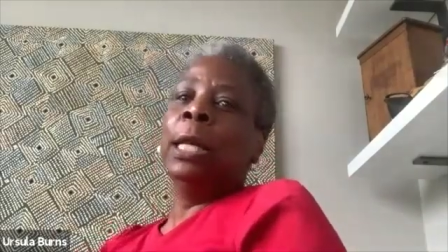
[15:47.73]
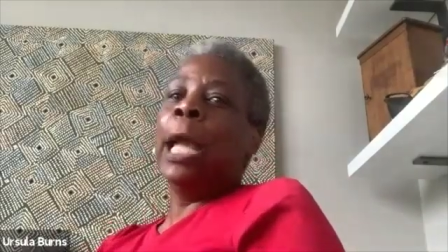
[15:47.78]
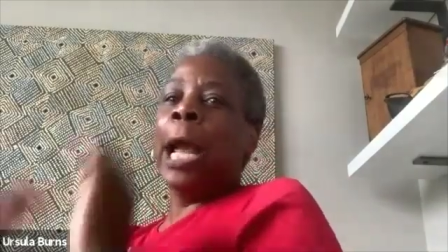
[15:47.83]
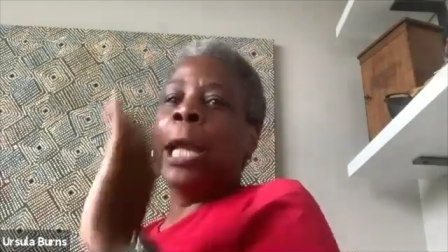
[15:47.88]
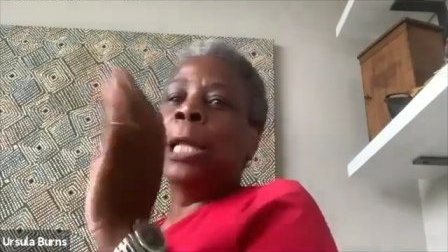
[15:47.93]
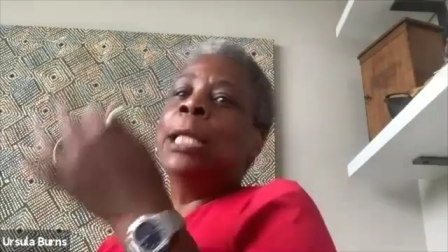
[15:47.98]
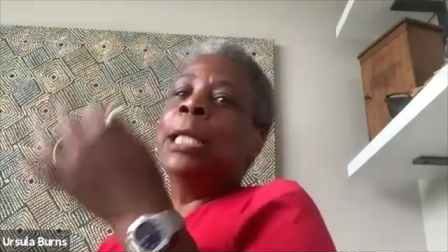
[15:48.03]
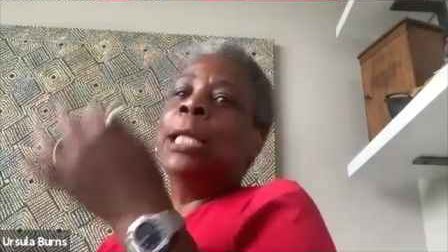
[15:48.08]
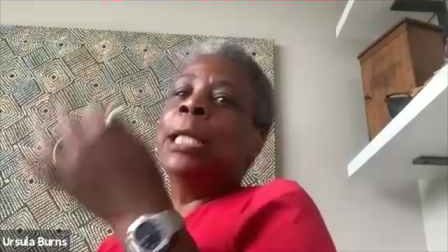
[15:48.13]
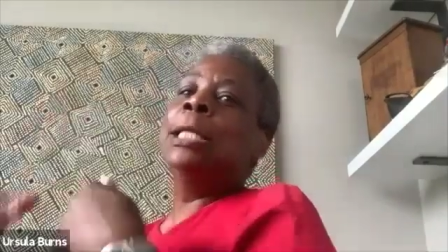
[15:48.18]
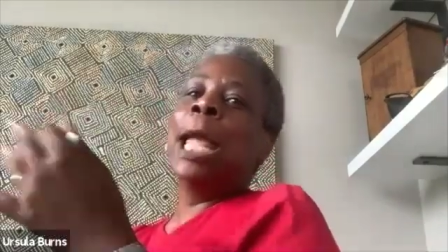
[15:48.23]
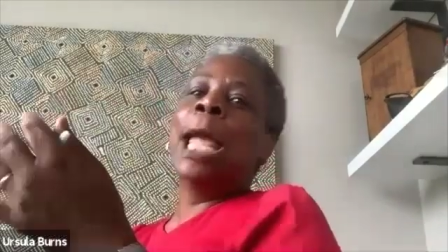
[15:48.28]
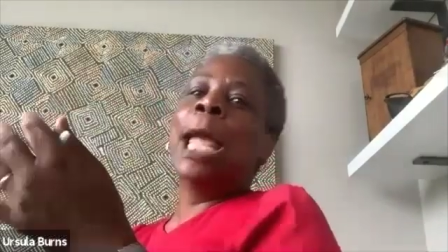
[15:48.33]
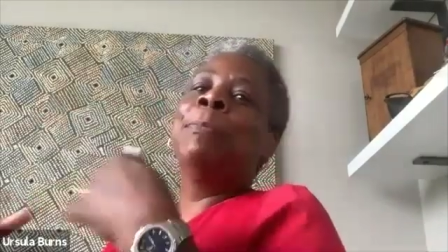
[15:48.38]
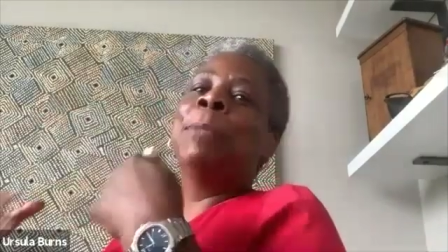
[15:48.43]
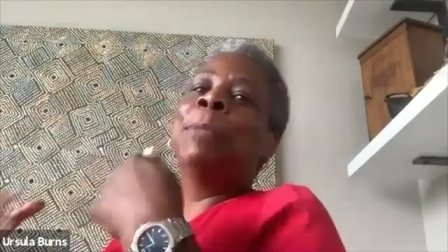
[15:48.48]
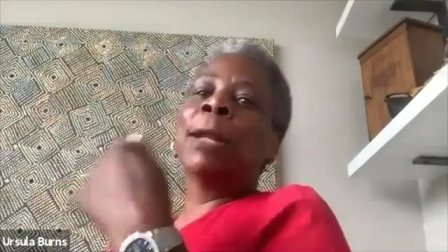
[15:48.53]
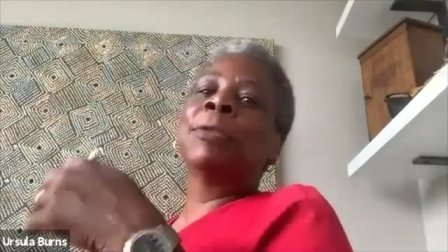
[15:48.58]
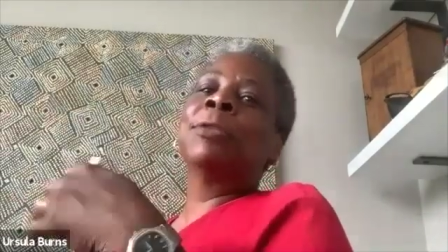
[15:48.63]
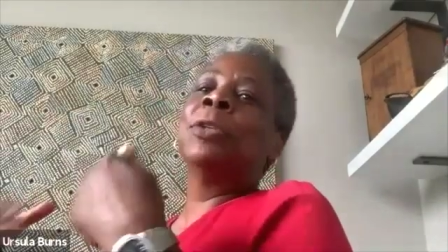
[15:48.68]
any name
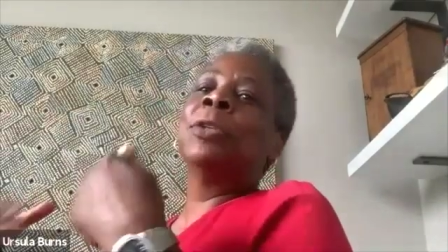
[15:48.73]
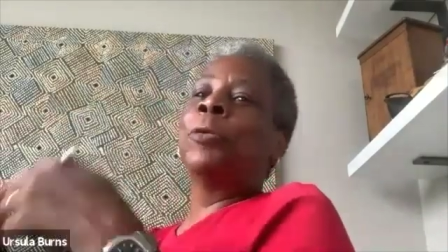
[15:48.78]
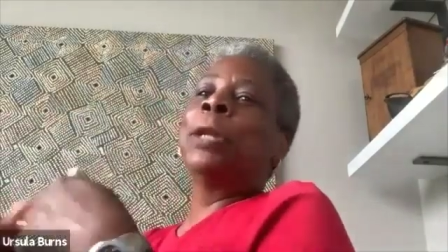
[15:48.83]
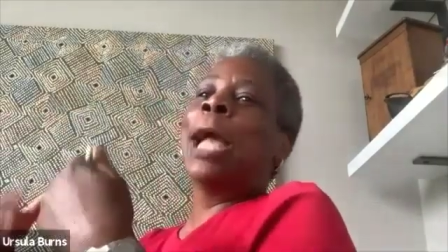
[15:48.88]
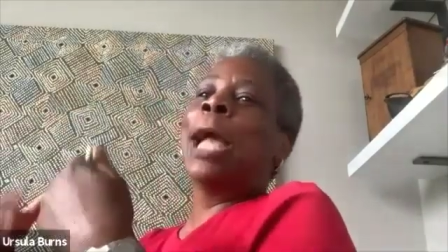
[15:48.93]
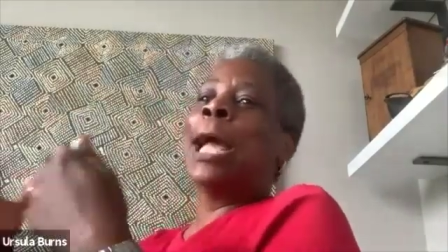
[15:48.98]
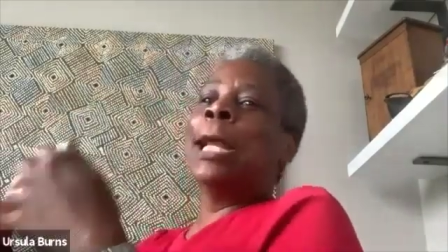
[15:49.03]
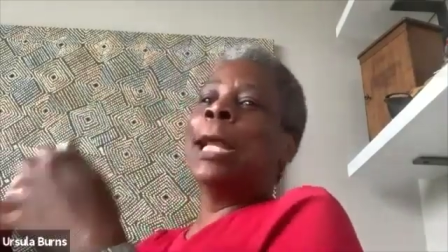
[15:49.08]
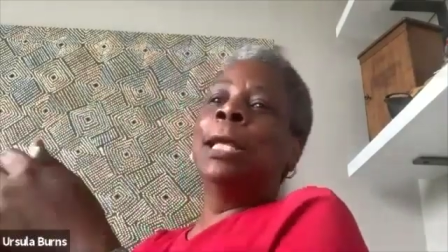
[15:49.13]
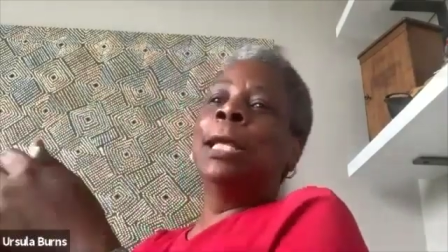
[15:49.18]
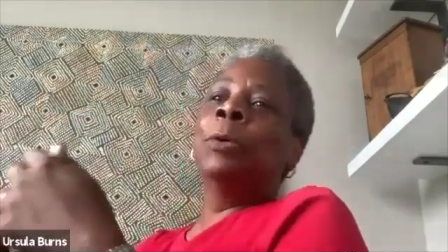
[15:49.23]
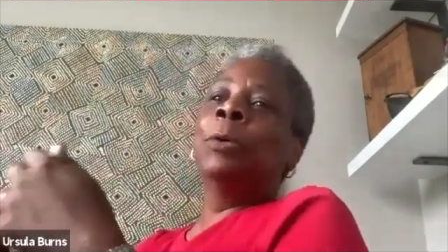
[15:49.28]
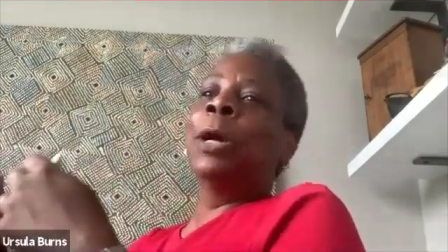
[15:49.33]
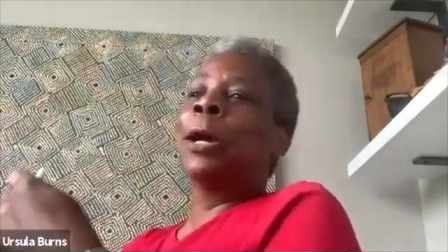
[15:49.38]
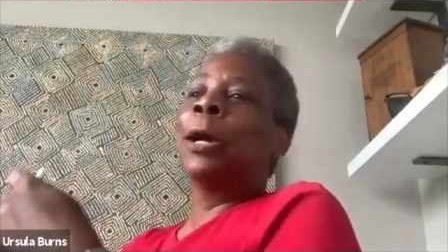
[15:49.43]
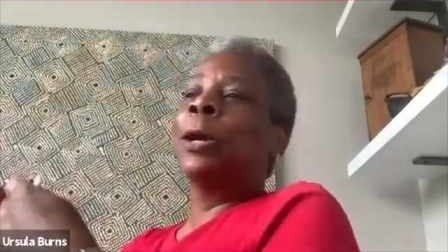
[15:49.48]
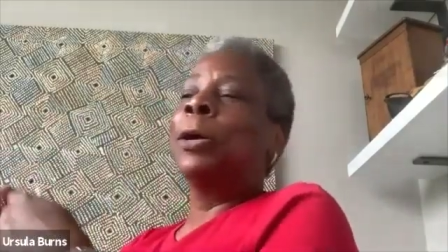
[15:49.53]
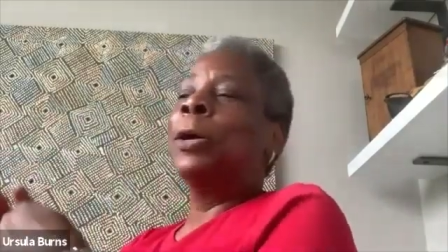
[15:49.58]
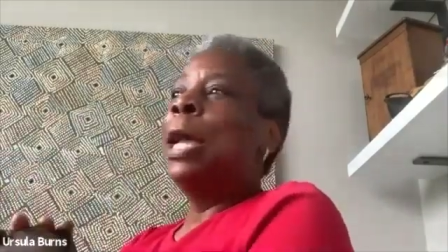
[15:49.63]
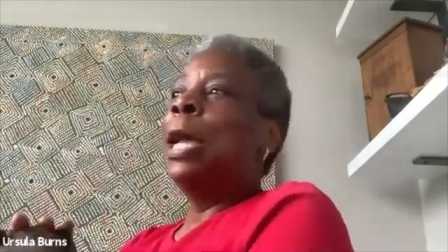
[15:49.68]
that's known
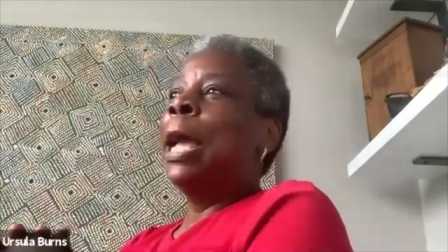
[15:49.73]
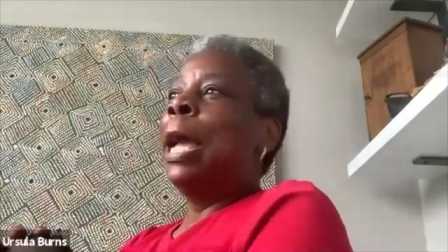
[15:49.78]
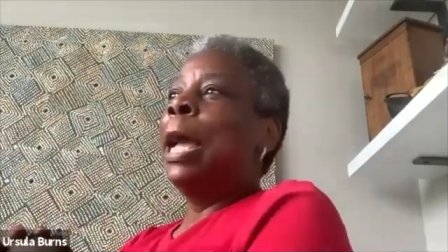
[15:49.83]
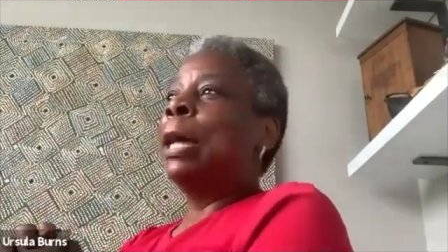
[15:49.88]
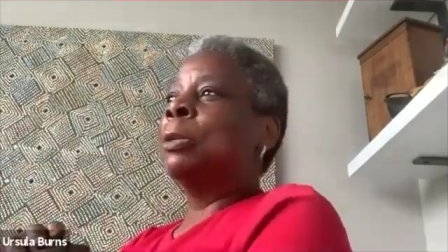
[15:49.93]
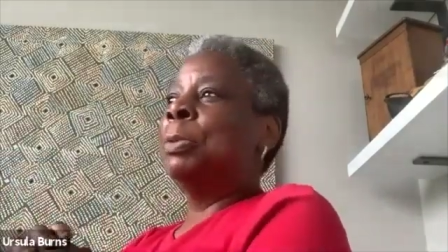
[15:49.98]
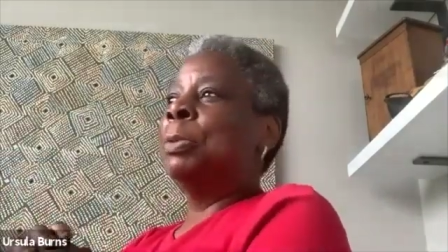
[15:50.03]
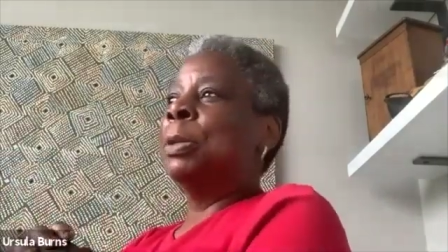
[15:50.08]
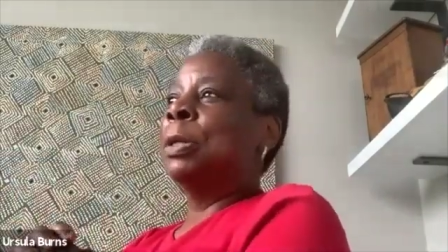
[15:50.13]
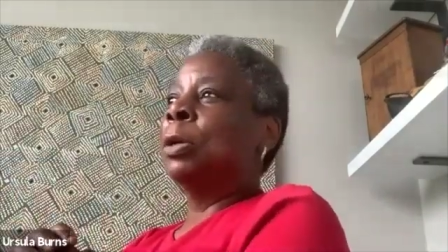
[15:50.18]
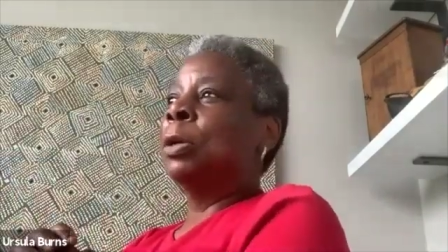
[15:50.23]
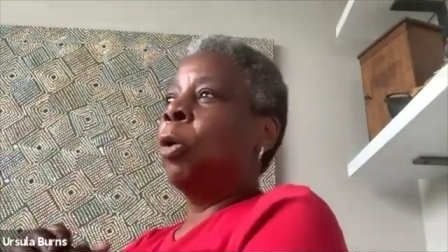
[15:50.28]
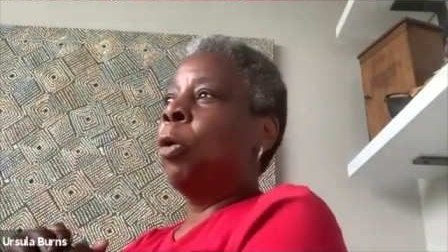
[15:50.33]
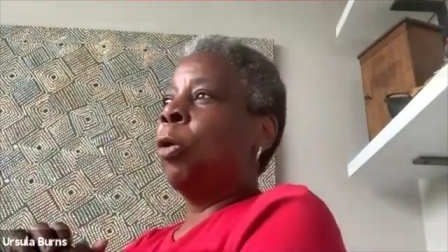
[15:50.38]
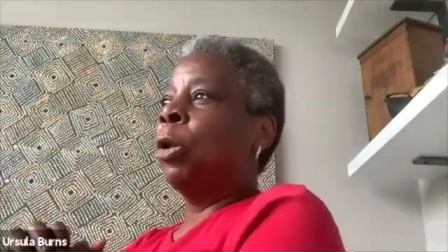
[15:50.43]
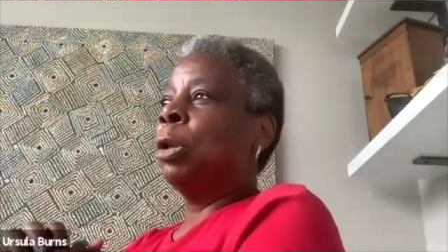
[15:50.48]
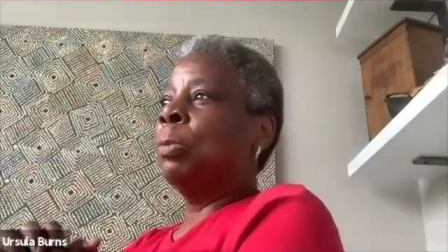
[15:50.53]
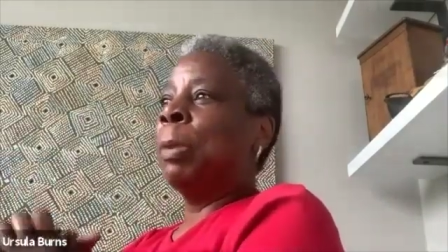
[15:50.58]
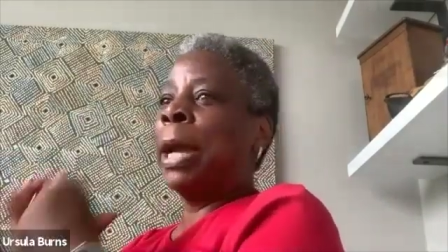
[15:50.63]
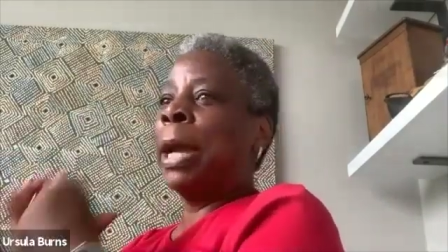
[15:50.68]
anywhere has been
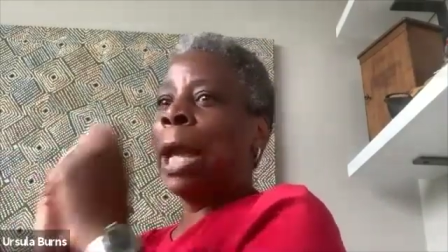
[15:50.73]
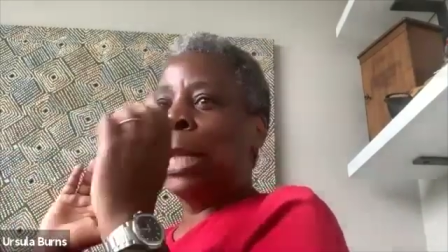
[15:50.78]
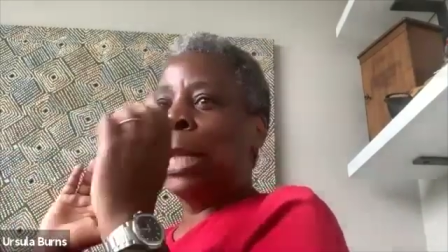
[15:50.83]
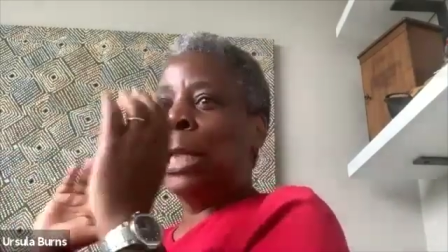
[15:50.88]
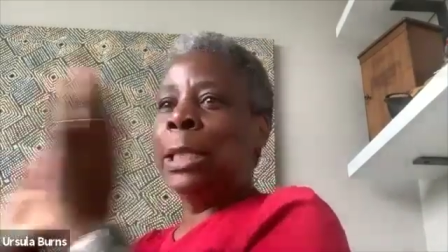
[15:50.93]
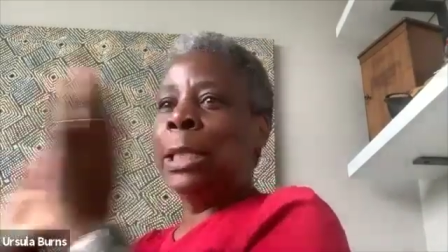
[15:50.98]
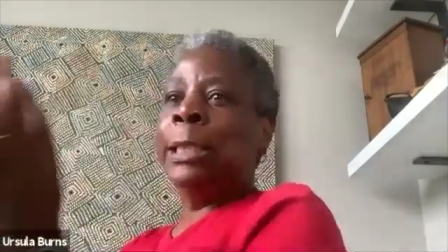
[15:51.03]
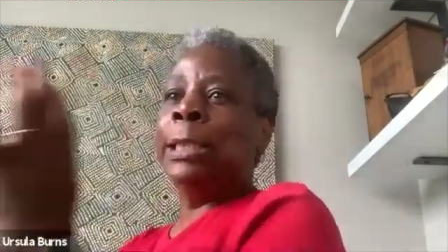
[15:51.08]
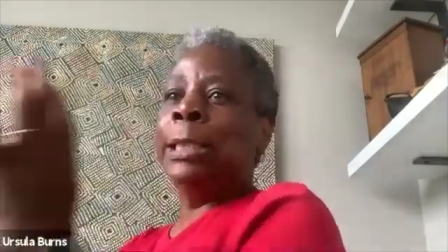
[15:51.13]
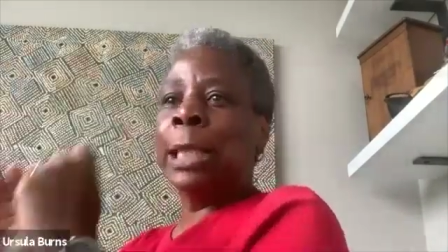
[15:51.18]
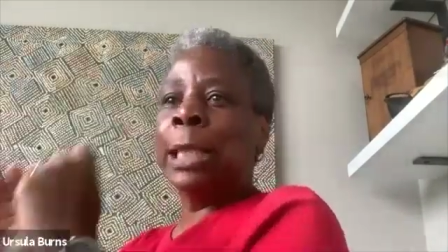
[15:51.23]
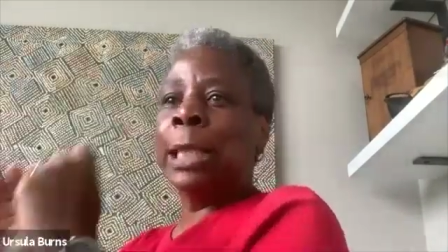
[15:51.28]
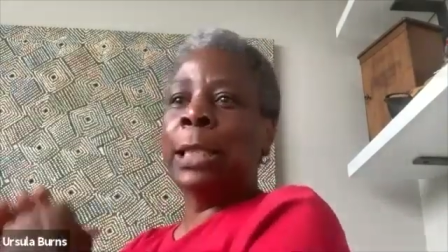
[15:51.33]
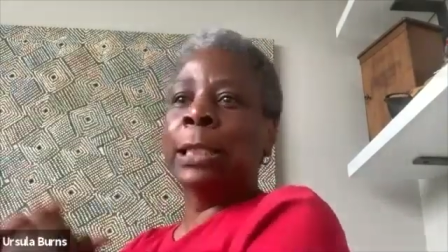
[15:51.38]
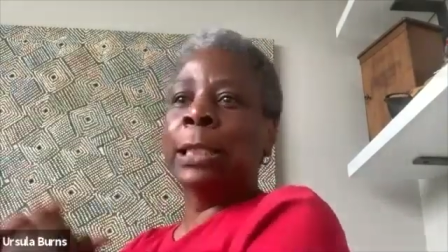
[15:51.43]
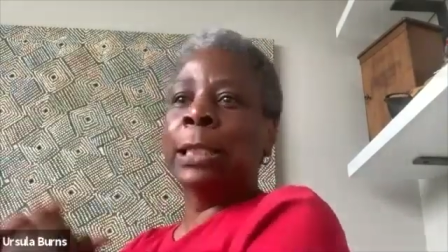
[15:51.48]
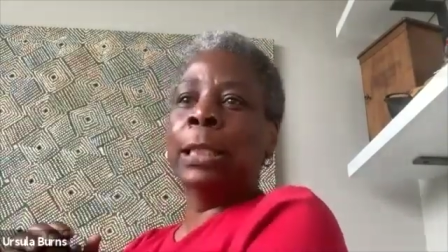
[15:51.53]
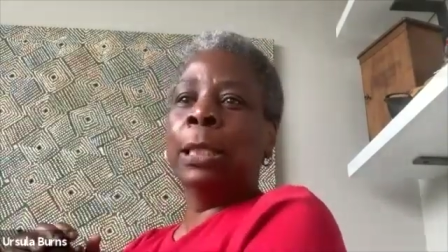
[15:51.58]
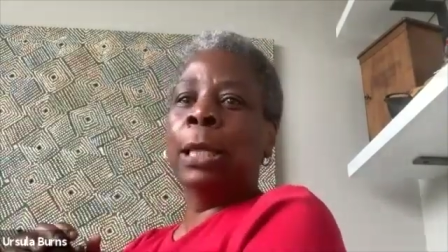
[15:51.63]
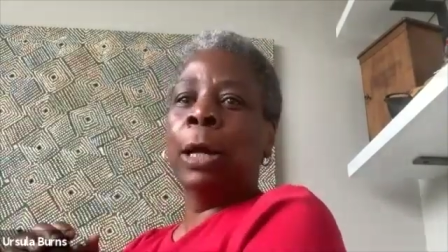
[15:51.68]
called by at least 10
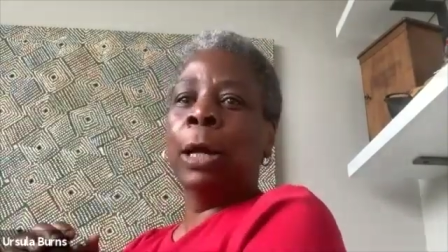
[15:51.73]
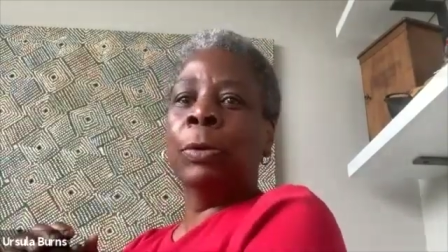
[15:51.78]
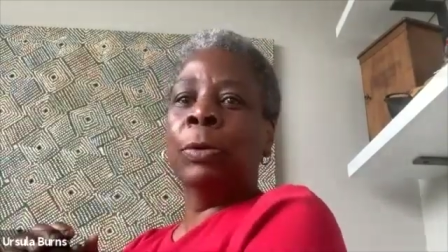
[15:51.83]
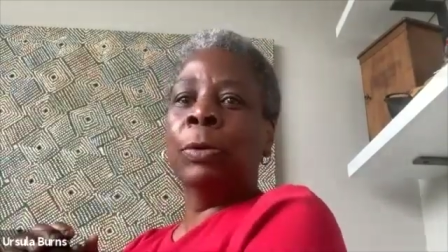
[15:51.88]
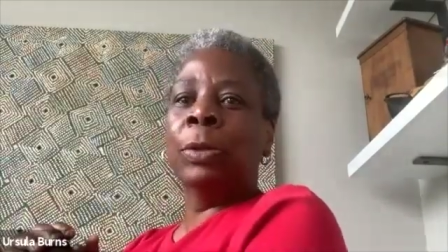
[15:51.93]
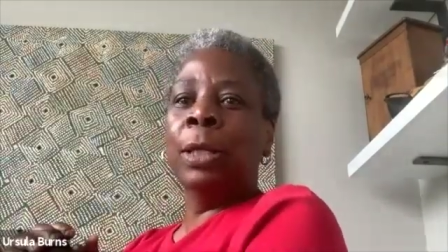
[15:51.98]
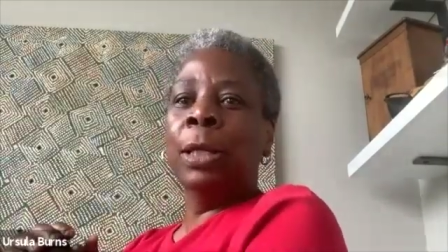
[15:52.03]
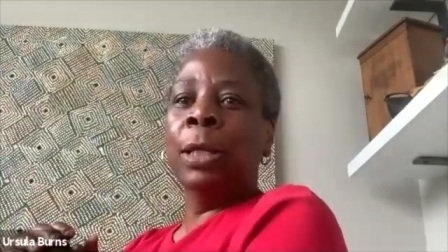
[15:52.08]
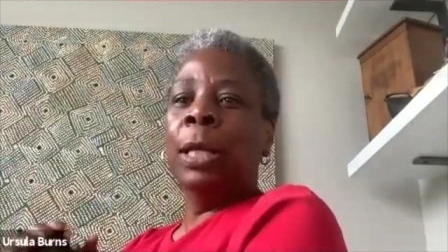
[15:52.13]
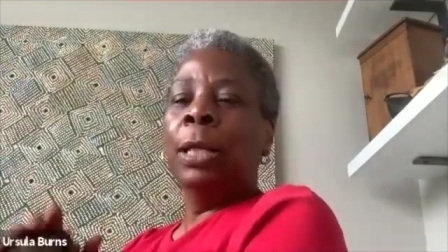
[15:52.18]
CEOs.